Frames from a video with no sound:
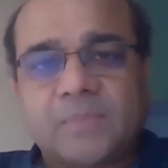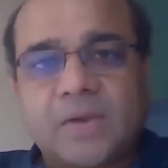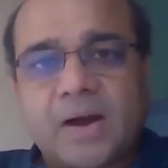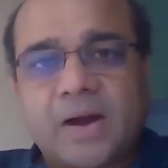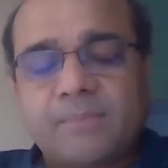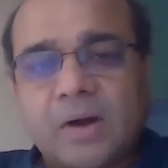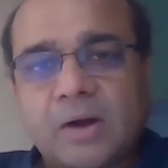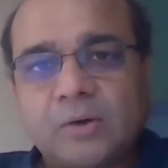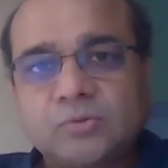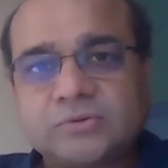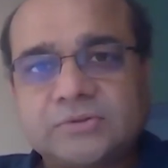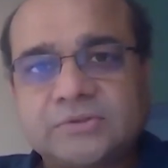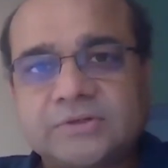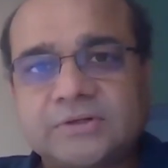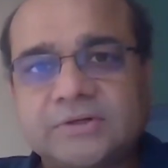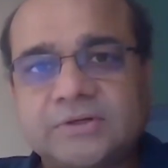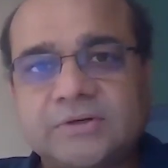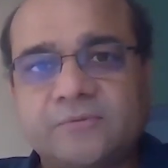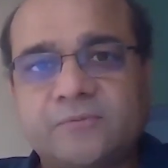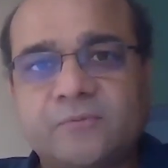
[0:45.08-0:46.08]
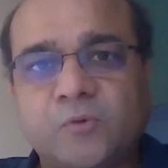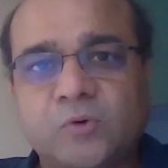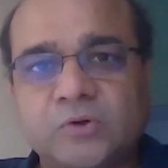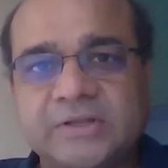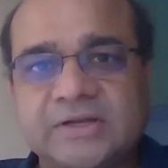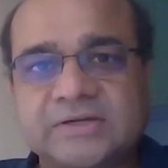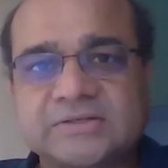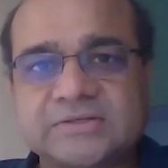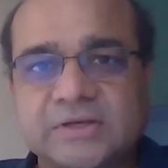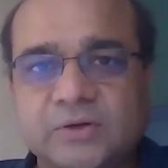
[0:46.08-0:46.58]
About 4
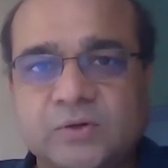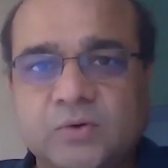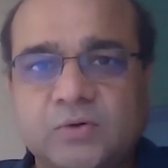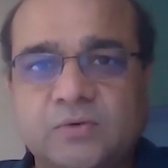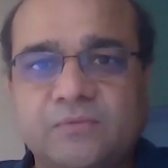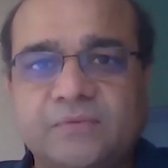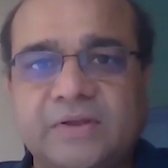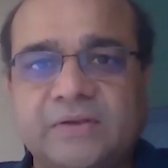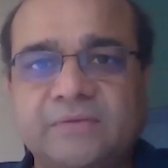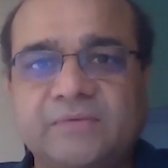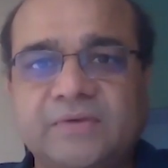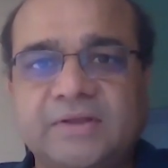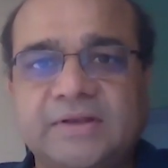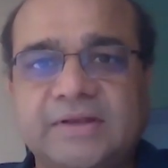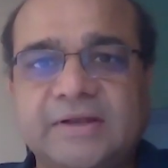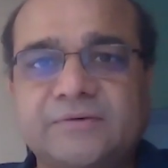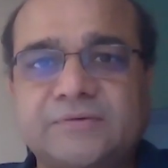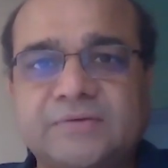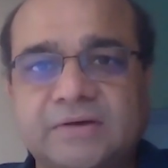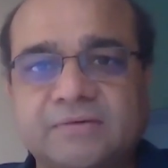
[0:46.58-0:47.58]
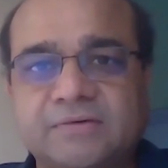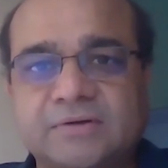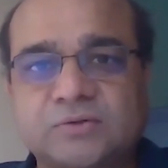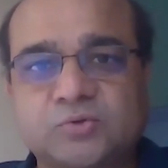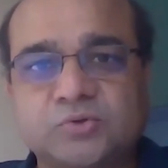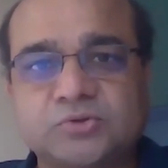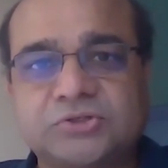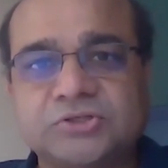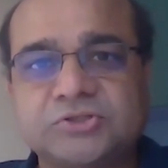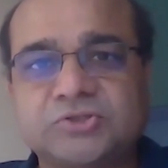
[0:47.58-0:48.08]
years ago, when we left our
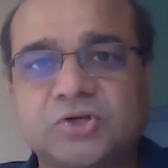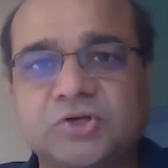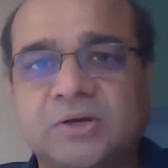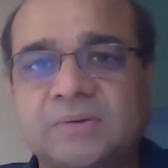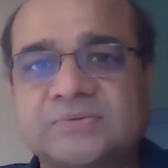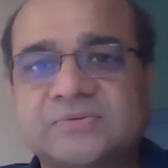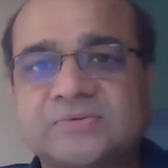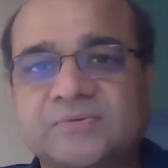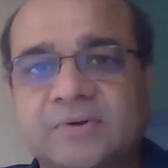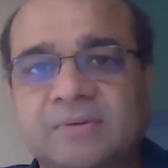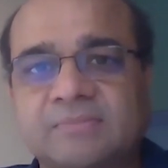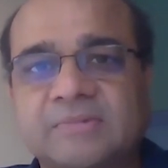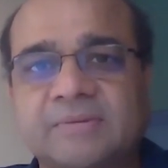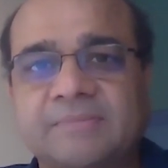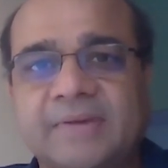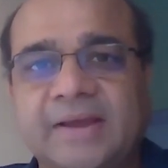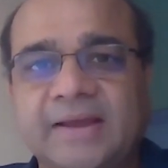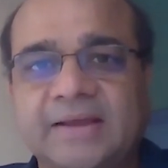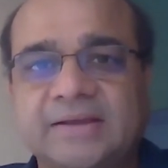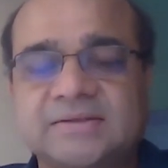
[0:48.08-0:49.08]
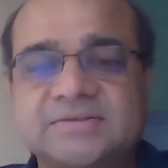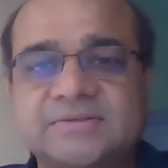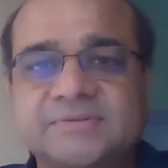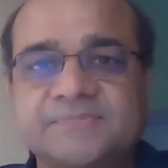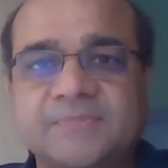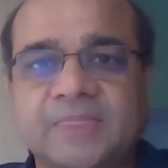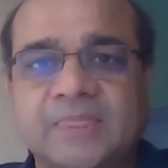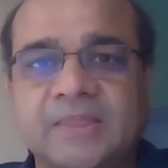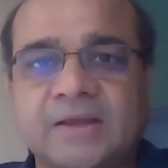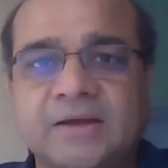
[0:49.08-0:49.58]
cushy jobs from the banks,
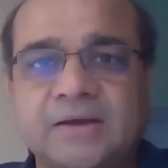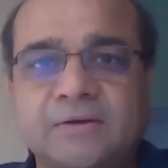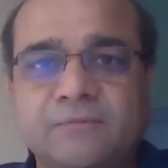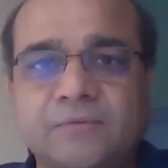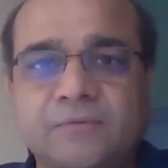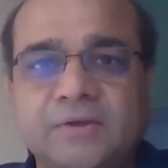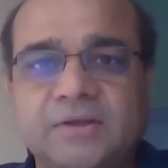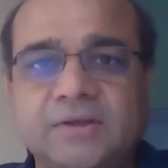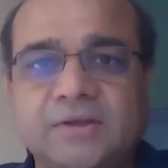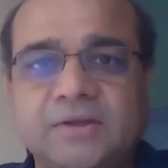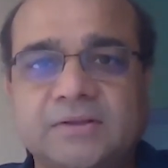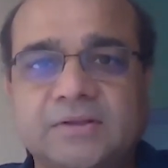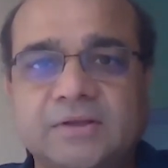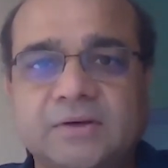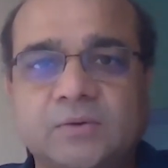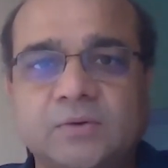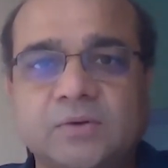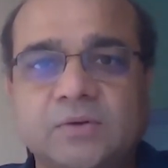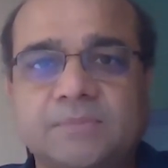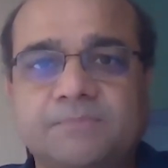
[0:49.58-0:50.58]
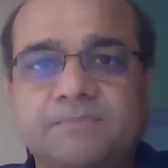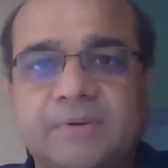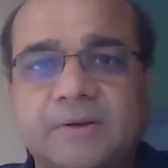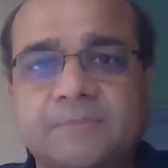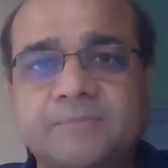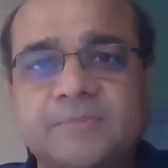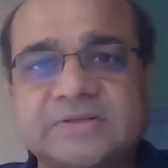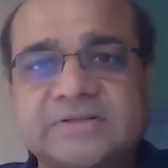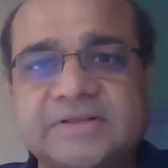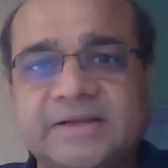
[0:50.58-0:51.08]
the whole
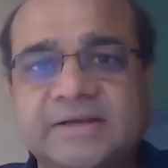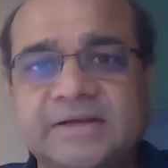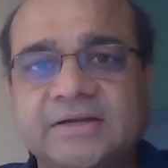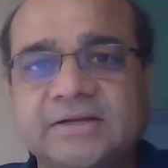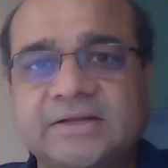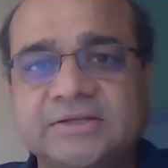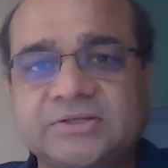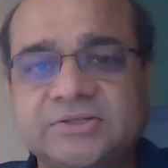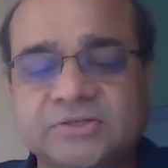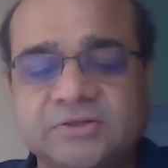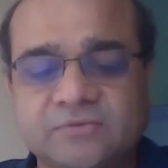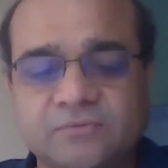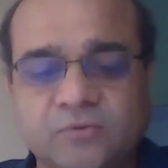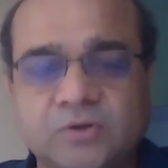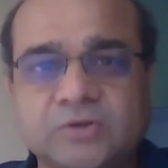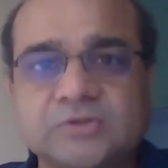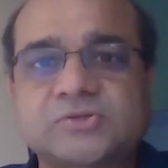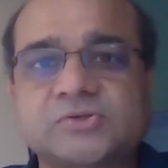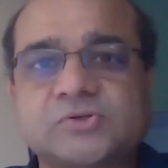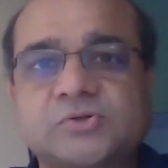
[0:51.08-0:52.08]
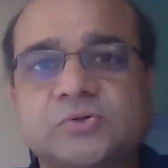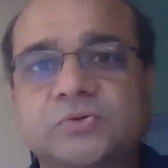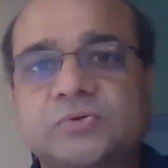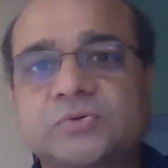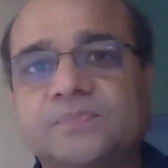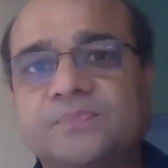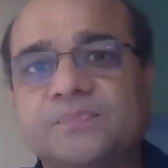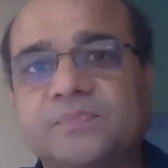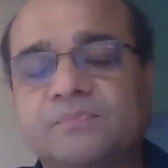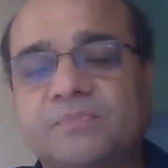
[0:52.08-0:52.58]
purpose and intention was
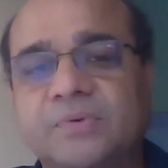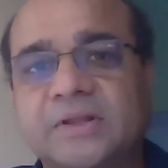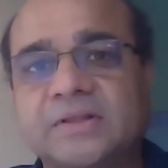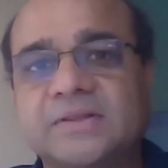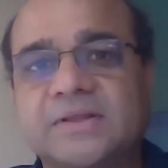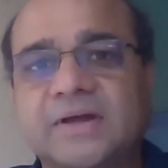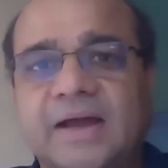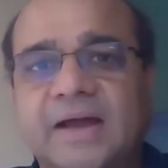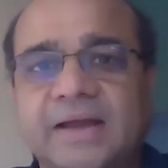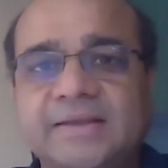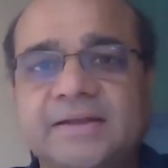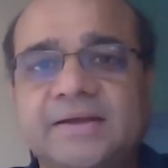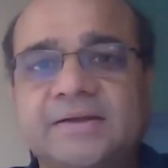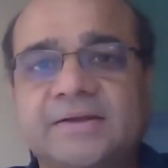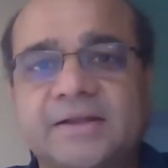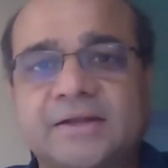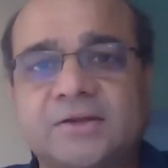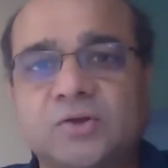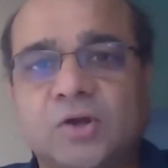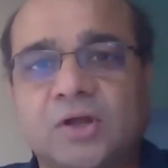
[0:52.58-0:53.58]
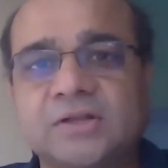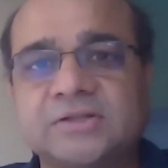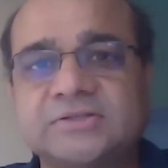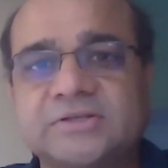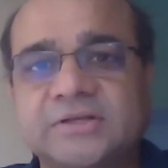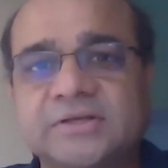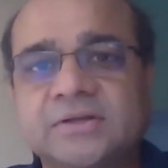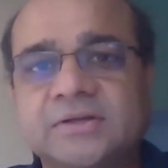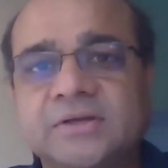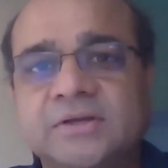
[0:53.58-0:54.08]
to bring the high-end
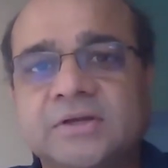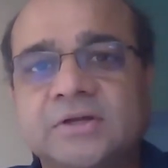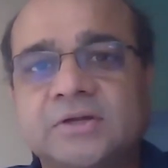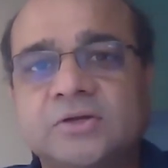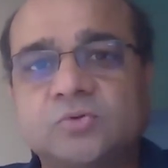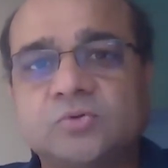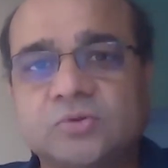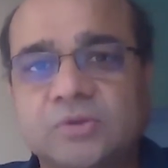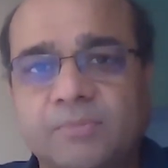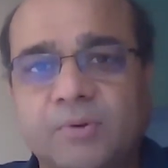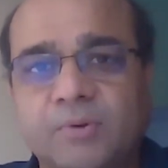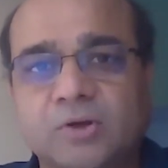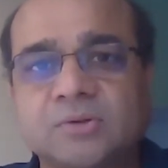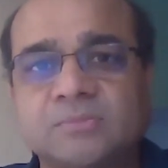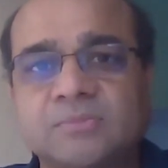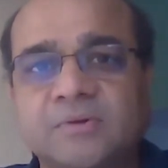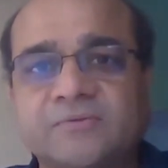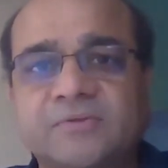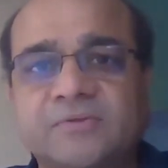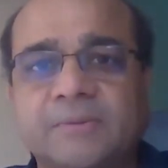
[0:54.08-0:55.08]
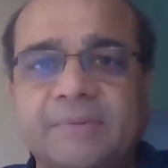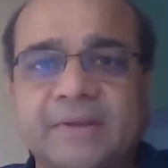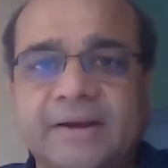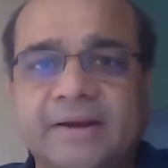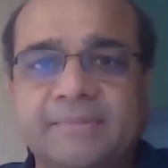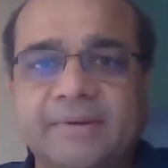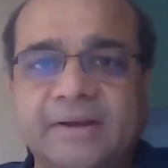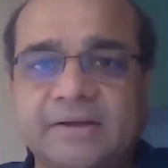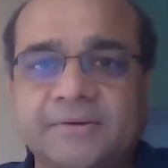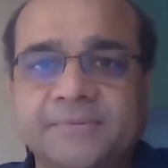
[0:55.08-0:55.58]
technology to the bottom of the
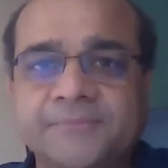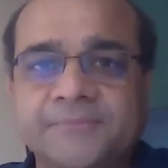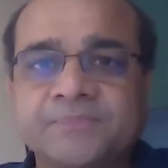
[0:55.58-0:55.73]
pyramid.